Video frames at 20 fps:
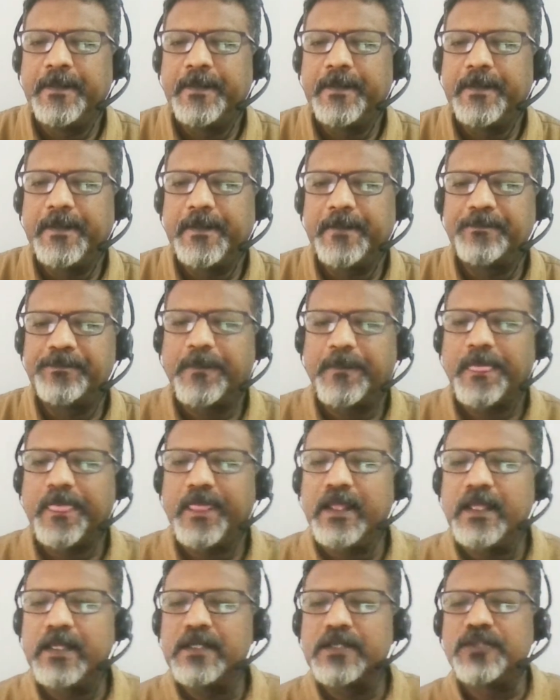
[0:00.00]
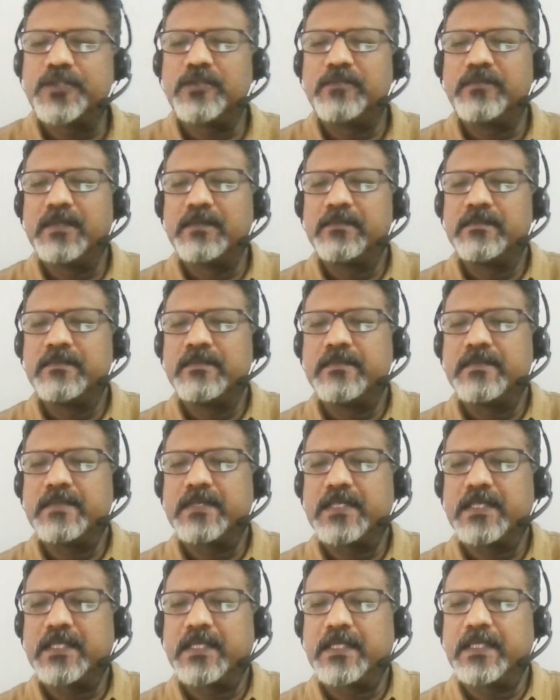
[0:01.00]
Um, and Shubham
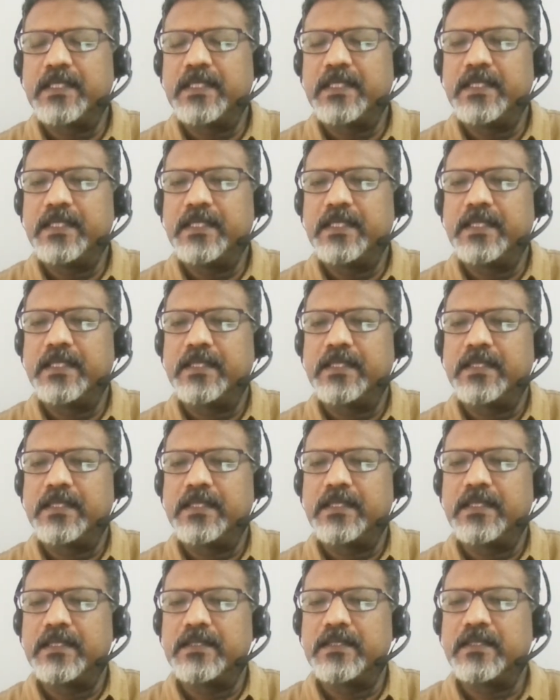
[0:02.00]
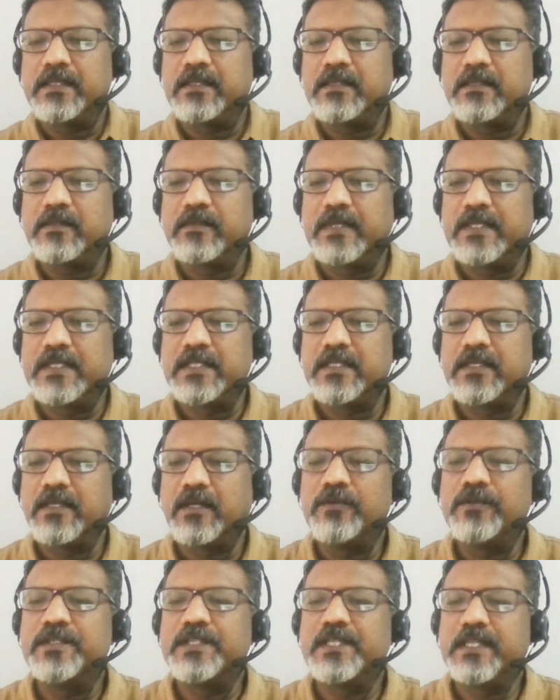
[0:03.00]
Sarki has a question:
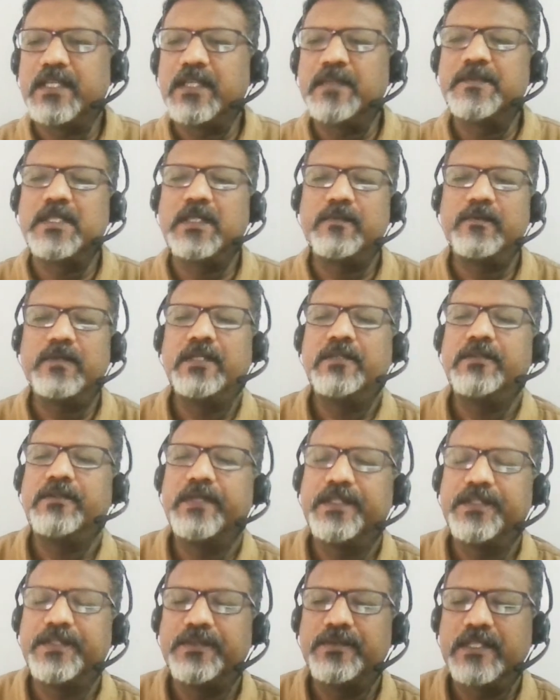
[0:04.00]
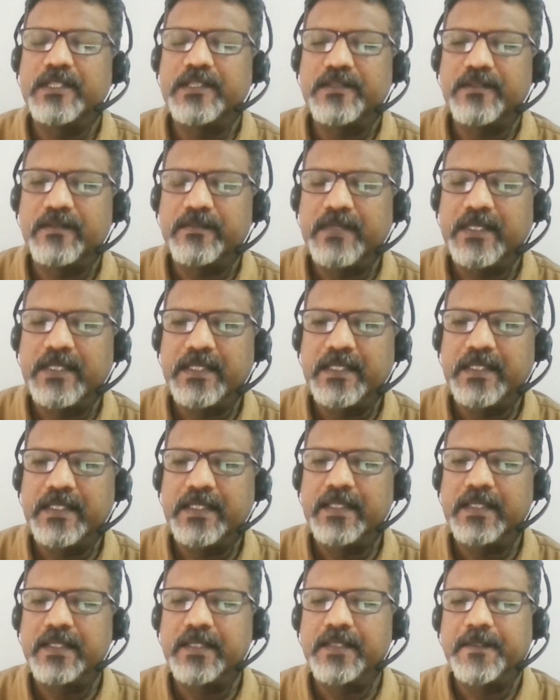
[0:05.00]
How to cheer up someone going through a traumatic
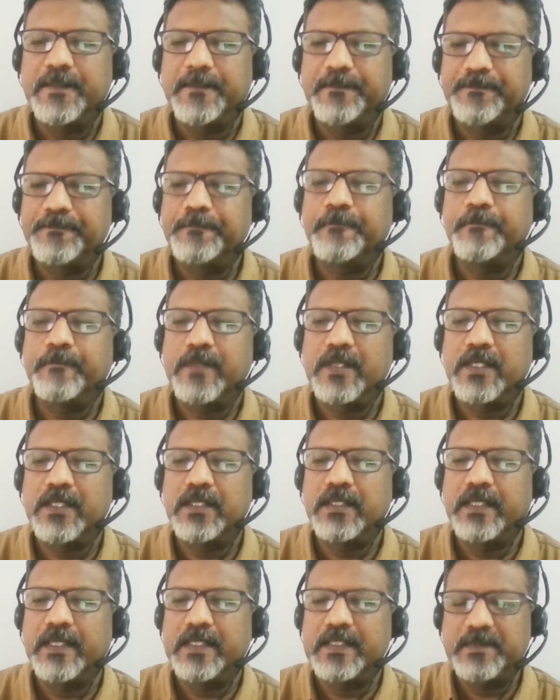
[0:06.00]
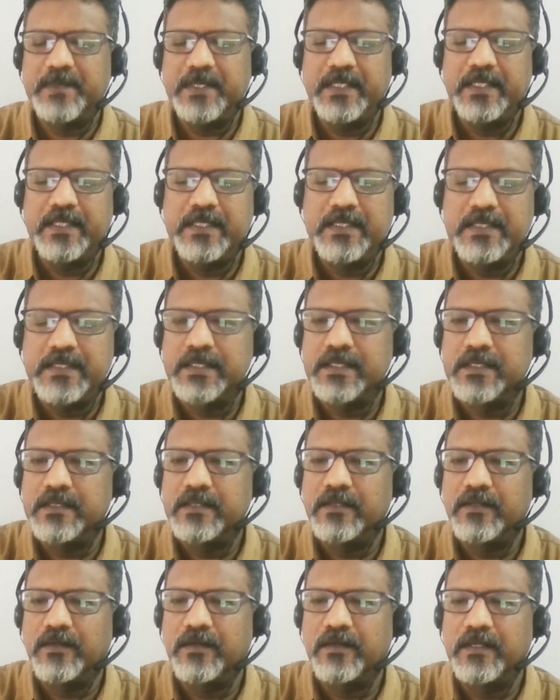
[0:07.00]
uh, uh, experience uh,
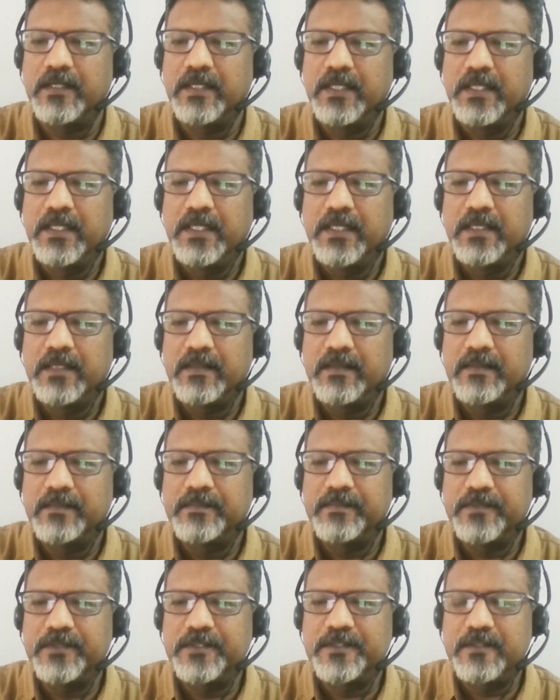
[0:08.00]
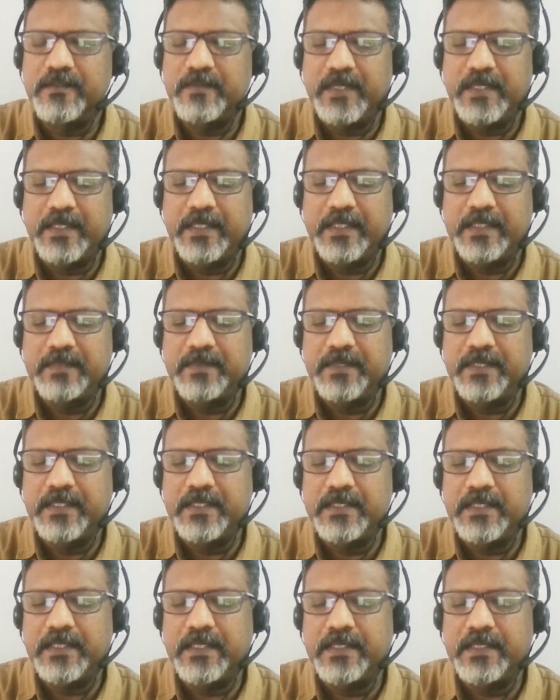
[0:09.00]
or uh, post-traumatic experience?